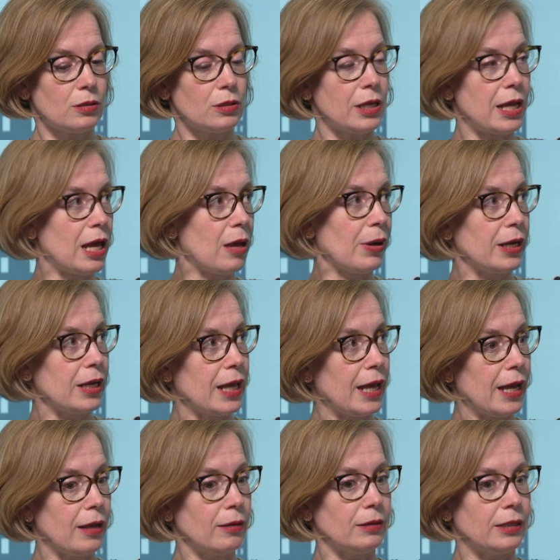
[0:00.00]
layer by
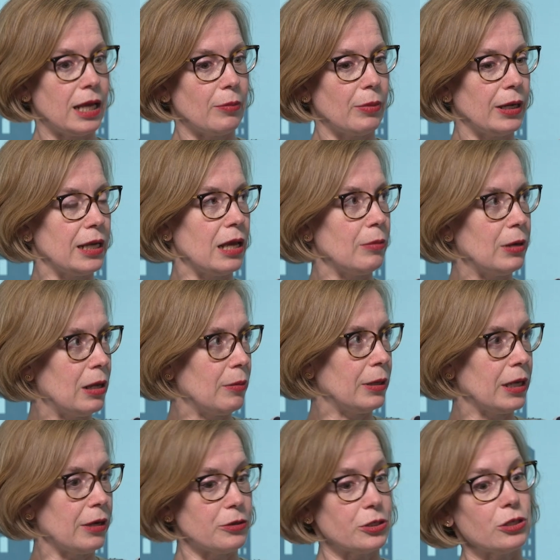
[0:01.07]
layer, layer by layer, layer
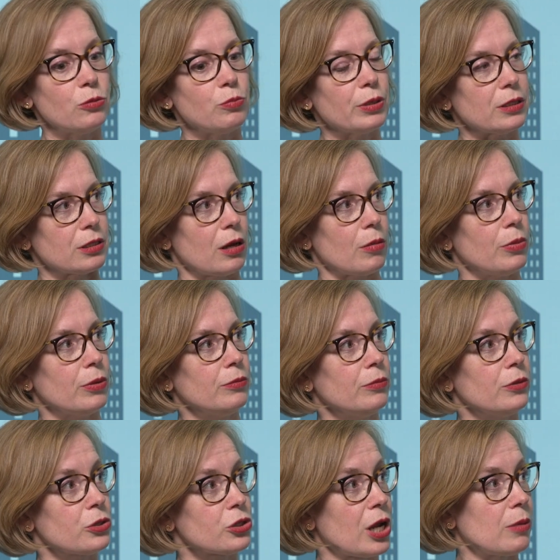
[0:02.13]
by layer, until you build up
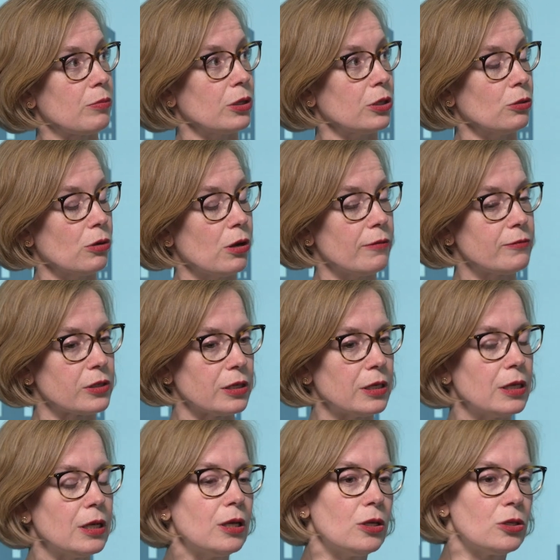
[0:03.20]
the shape that you're after.
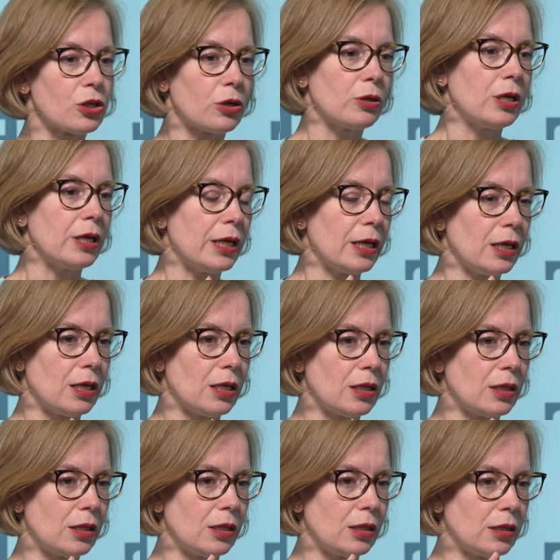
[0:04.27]
So
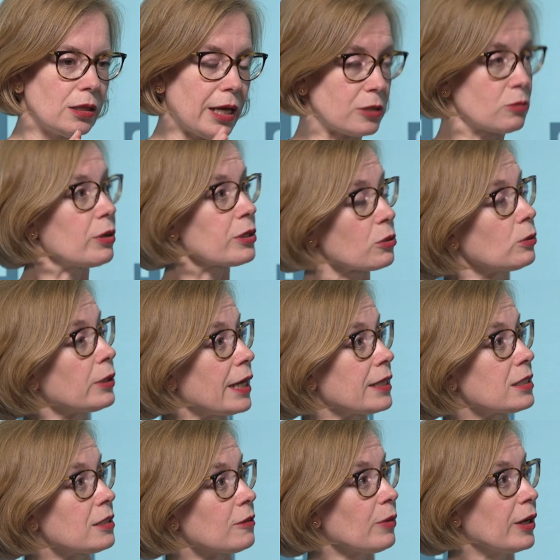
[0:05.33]
that's why it's called
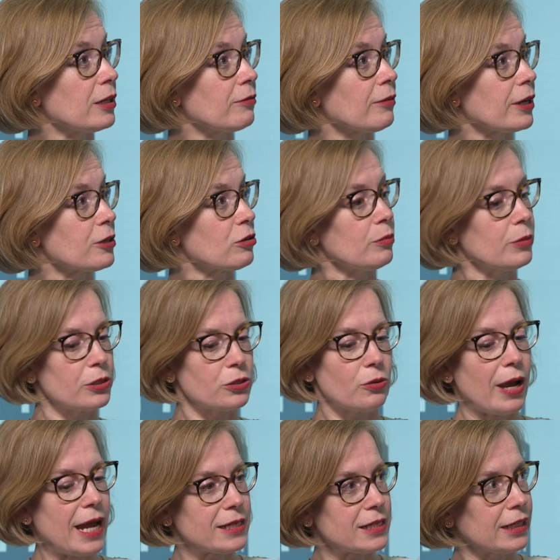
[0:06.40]
additive manufacturing, because
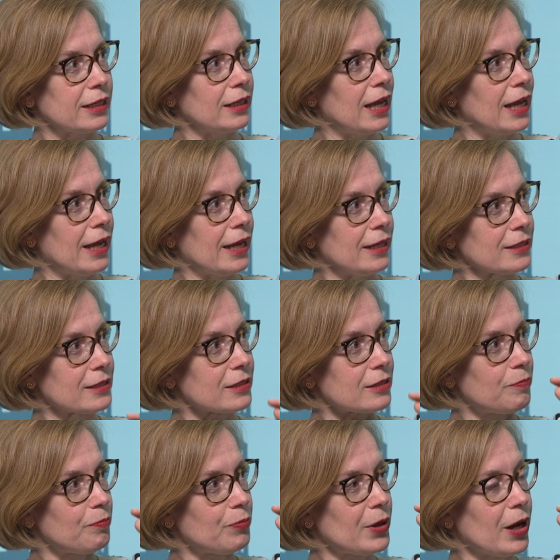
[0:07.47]
you're adding layers.
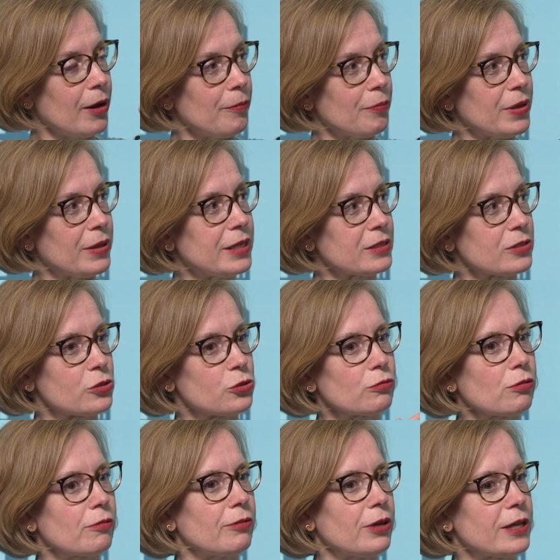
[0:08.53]
And there's a sort
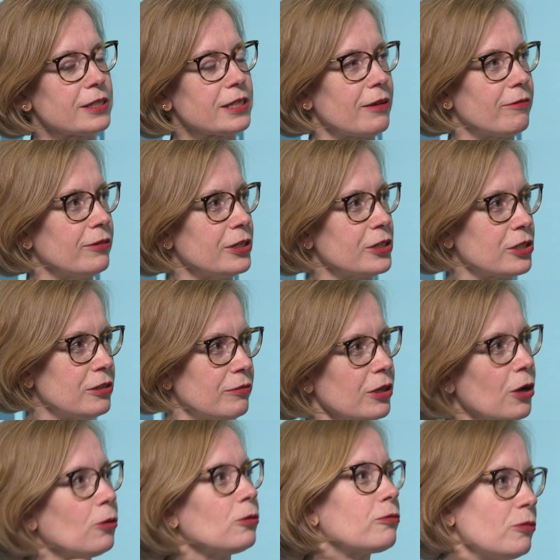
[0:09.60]
of reverse definition of
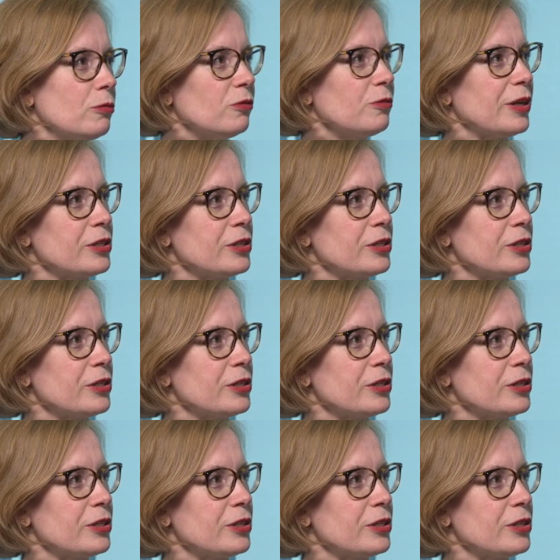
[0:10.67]
the old form of